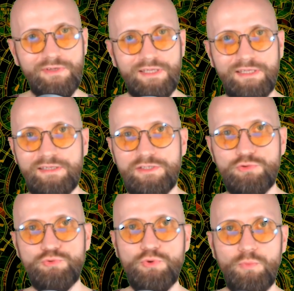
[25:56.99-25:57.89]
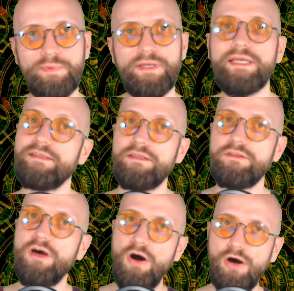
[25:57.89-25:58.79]
and it's a trope that
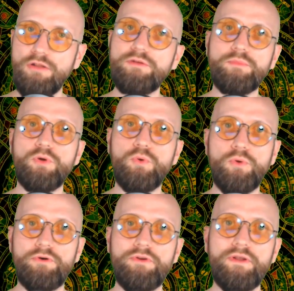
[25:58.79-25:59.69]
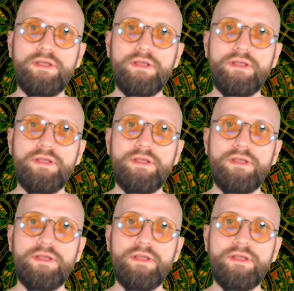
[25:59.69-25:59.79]
the autumn court